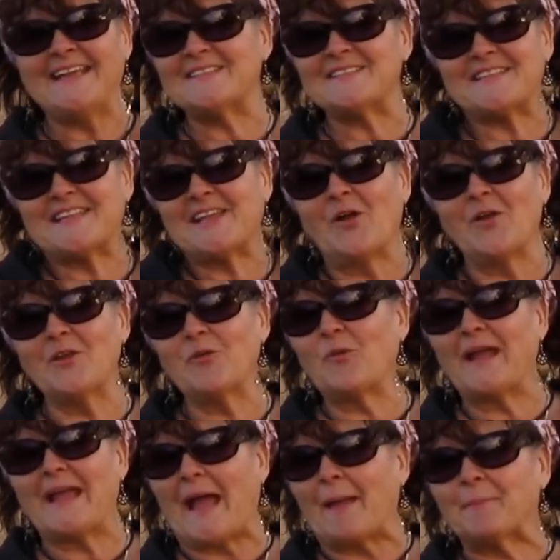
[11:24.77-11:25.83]
it's the only
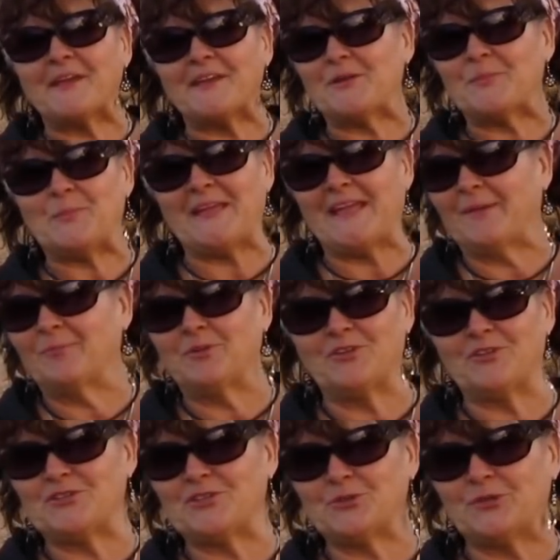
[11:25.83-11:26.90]
way I'm going to be able
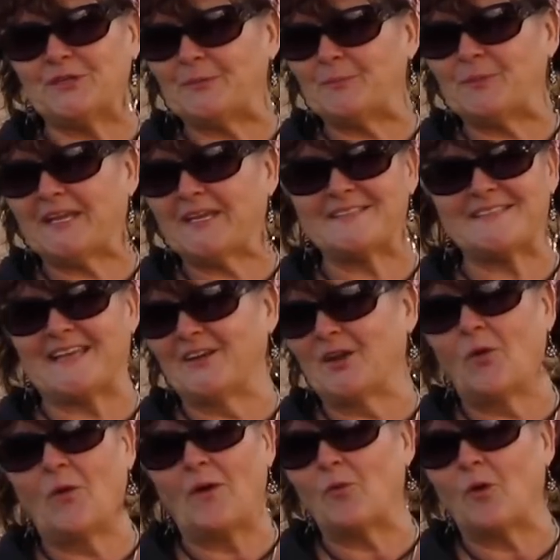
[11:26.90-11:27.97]
to do it, because I
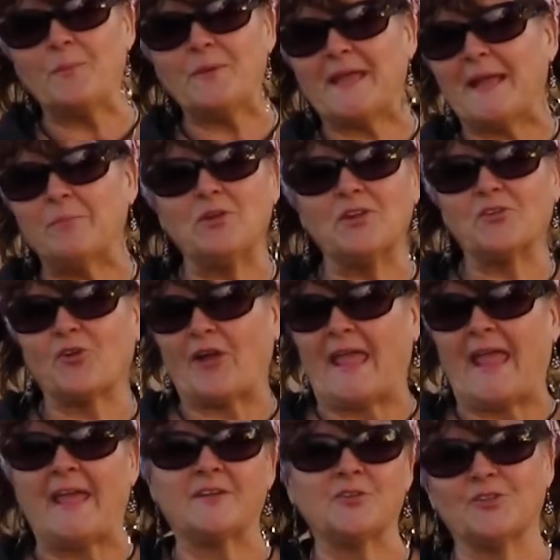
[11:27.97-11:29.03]
know I won't be able to
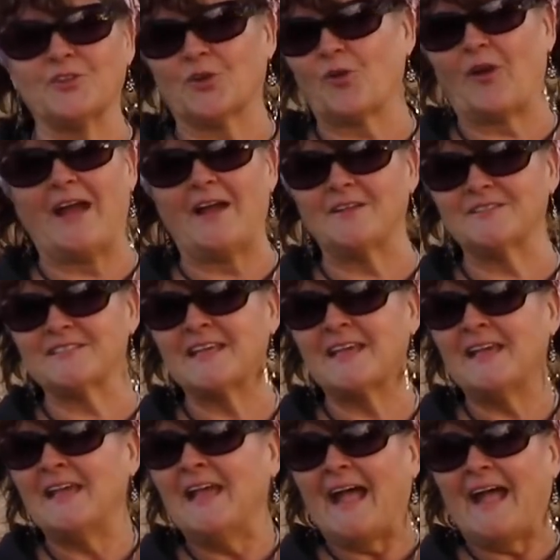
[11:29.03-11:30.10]
handle the crowds
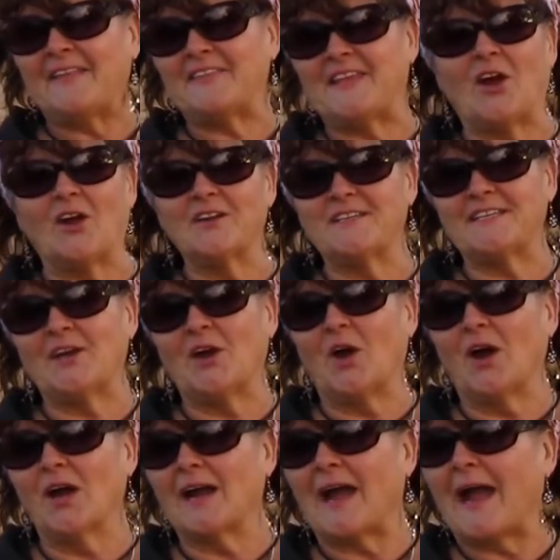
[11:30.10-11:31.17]
at the
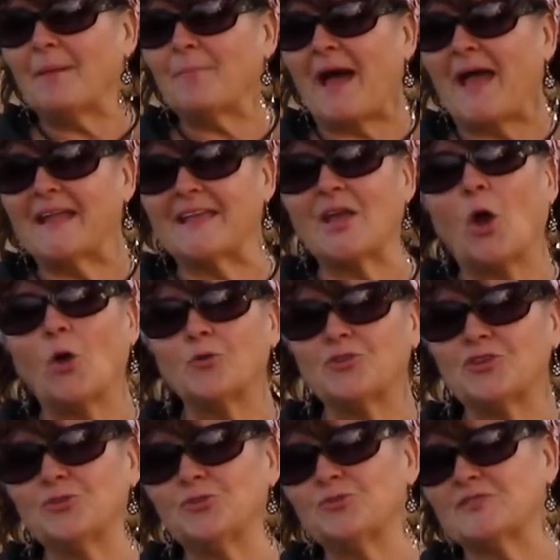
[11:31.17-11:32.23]
RTR. I might go
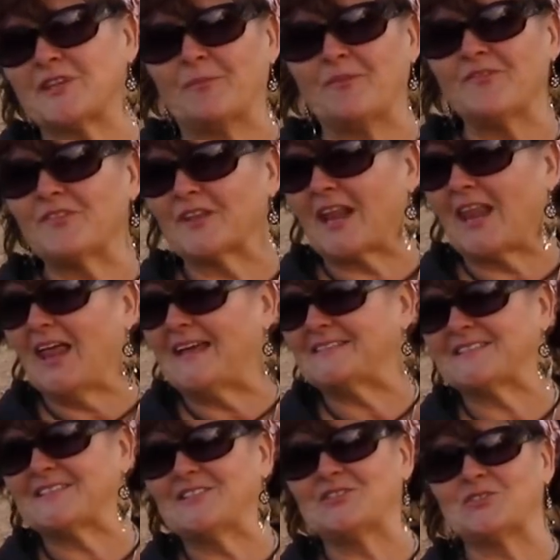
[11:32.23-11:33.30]
to some of the
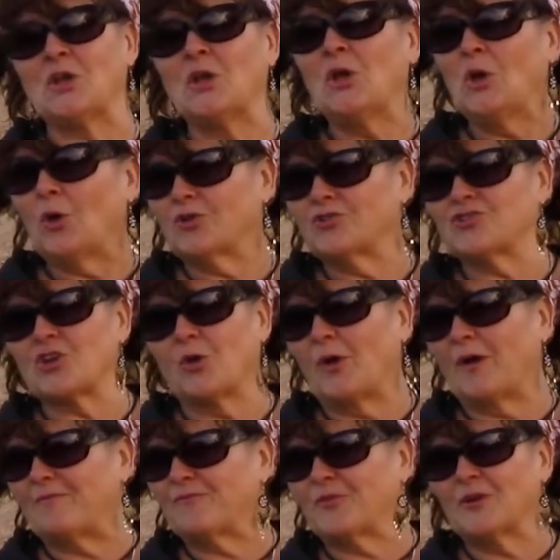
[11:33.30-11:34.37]
classes or show
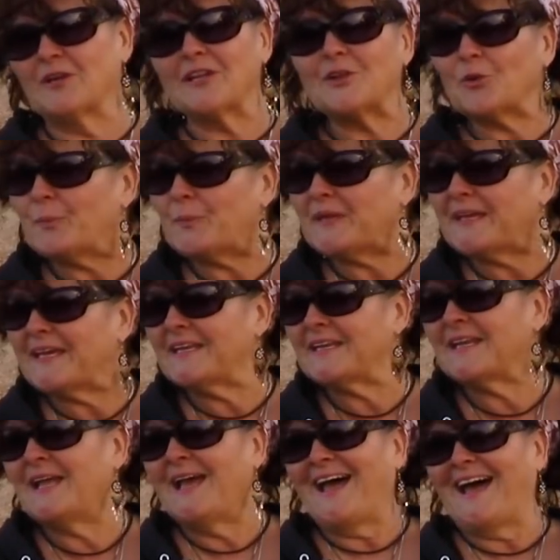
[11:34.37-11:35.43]
up for a little bit,
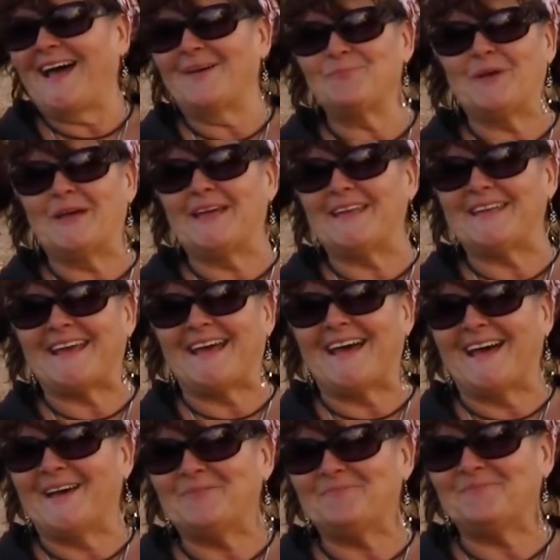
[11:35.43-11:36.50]
but
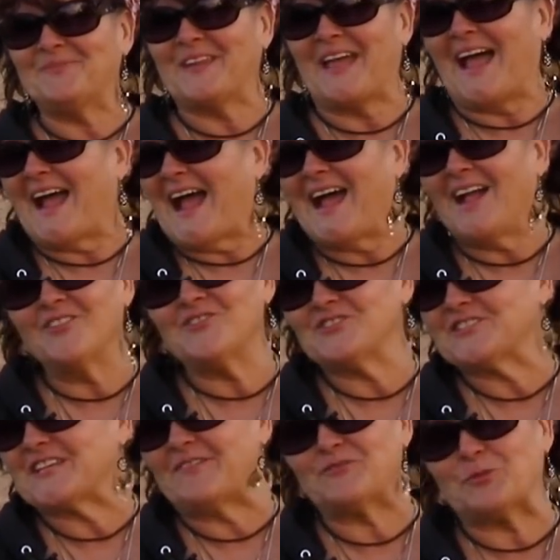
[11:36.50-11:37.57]
I'll
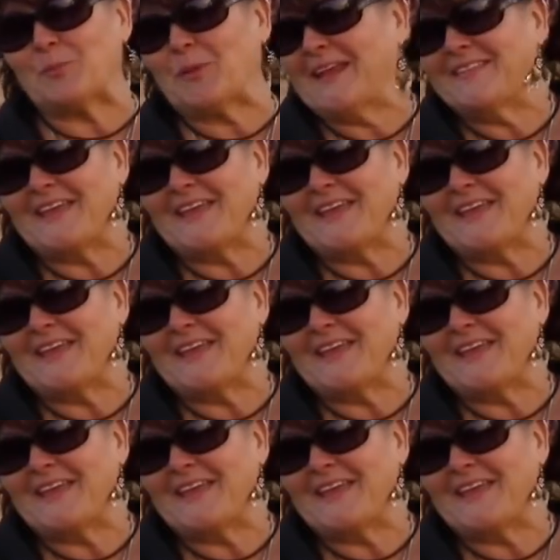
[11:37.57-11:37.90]
just have to play